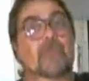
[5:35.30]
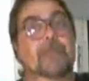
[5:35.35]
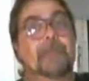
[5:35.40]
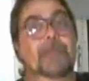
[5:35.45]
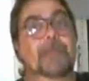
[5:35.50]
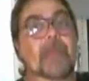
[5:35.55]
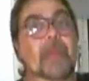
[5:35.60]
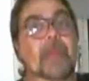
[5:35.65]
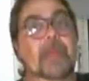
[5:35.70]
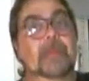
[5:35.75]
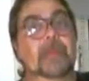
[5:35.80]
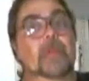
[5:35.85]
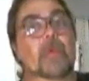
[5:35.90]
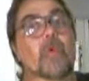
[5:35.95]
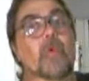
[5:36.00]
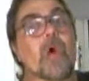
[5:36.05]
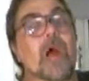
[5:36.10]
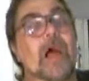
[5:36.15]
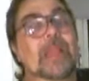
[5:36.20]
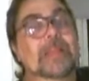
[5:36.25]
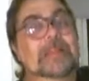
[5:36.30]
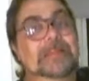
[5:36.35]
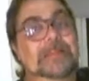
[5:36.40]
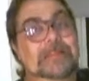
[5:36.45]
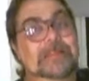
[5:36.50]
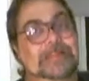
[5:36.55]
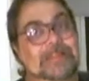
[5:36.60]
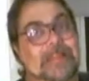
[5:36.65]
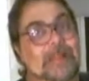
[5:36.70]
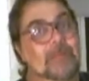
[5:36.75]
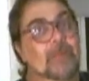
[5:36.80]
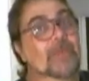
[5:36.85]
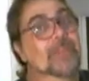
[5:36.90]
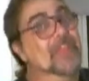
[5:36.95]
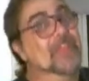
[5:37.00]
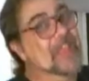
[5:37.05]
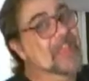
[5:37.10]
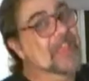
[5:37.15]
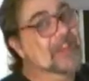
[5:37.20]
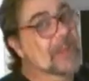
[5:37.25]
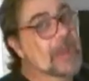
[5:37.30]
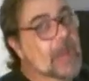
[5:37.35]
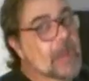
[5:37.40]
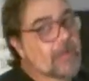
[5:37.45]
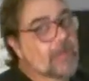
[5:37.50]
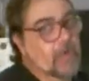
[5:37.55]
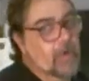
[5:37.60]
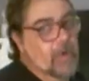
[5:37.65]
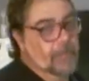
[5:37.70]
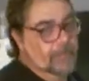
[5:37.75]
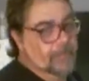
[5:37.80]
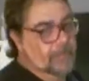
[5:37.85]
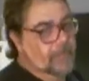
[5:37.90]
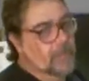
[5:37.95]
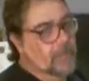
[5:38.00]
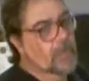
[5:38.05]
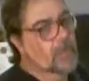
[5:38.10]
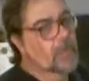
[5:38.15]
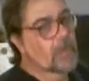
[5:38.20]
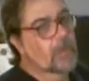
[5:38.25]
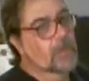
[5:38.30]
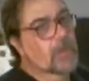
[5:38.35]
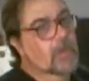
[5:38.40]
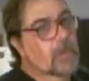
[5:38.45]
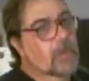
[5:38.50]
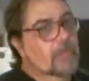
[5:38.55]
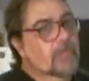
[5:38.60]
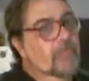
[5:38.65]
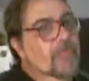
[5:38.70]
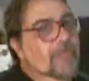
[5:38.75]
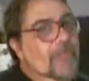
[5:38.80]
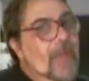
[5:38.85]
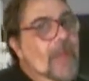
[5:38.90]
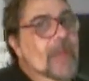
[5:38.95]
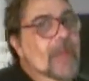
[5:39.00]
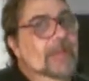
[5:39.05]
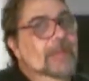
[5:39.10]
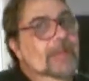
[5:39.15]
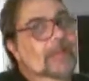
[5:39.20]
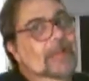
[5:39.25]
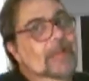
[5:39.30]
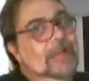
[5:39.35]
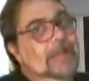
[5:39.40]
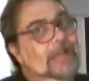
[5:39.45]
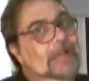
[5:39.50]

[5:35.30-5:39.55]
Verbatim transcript: repellent qualities within that room providing